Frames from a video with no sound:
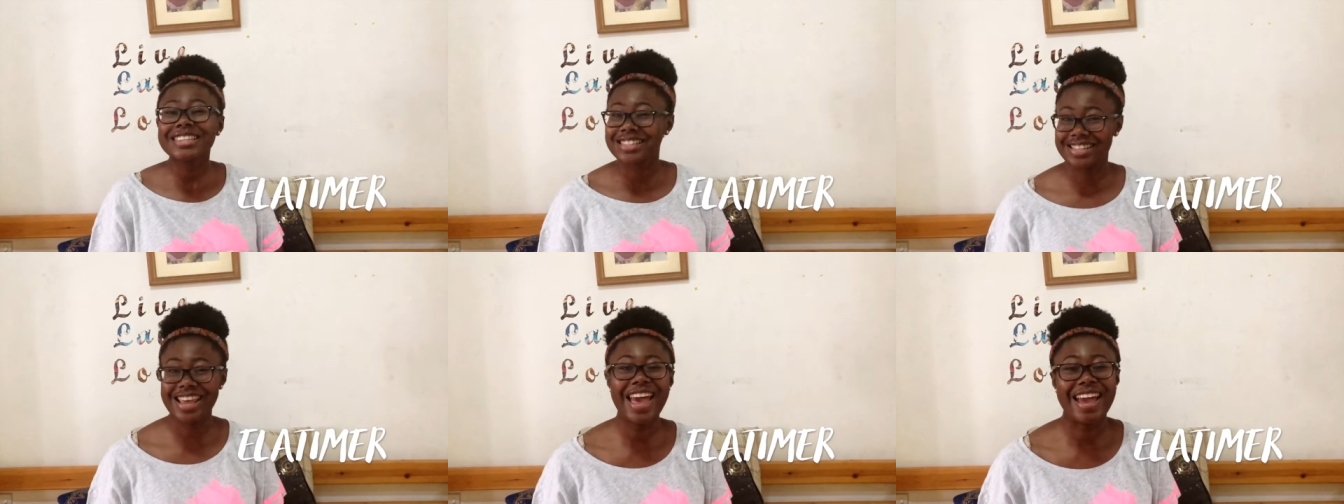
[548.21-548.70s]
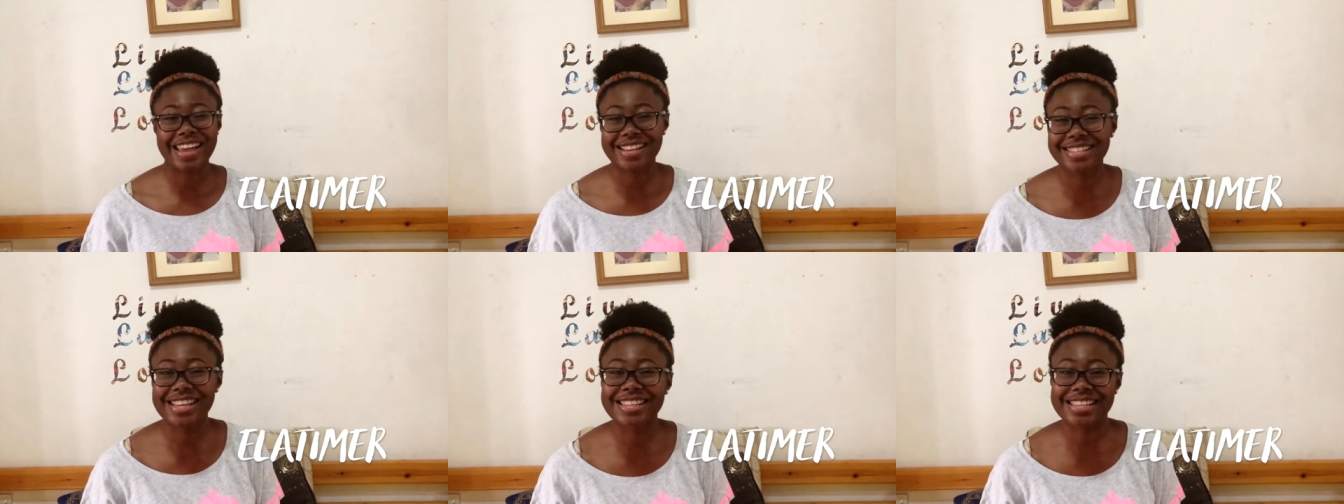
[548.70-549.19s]

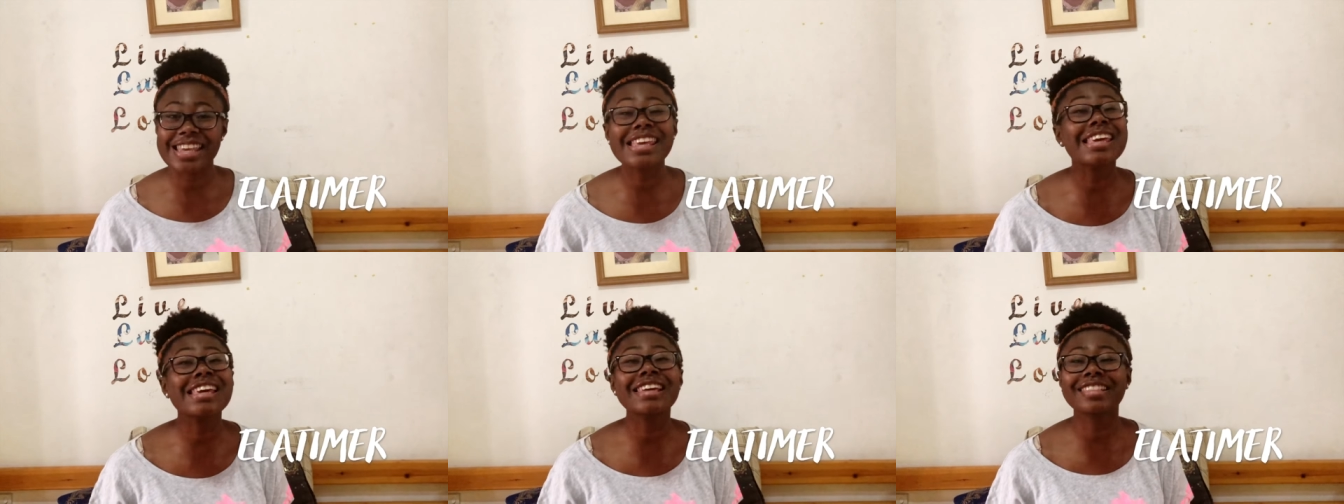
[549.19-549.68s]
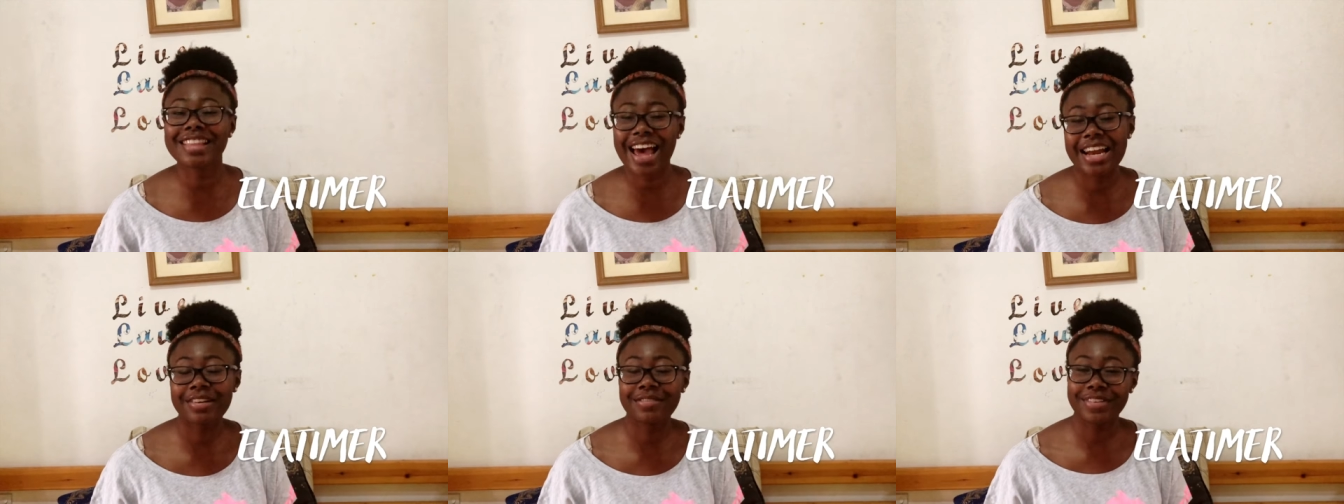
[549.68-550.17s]
six is E.
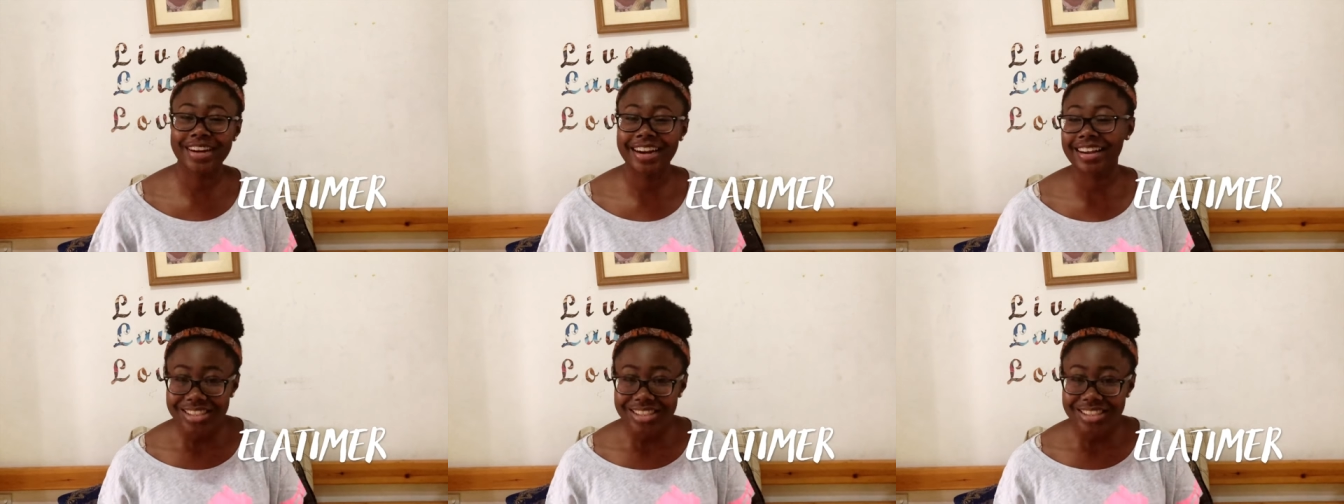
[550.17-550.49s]
Latimer.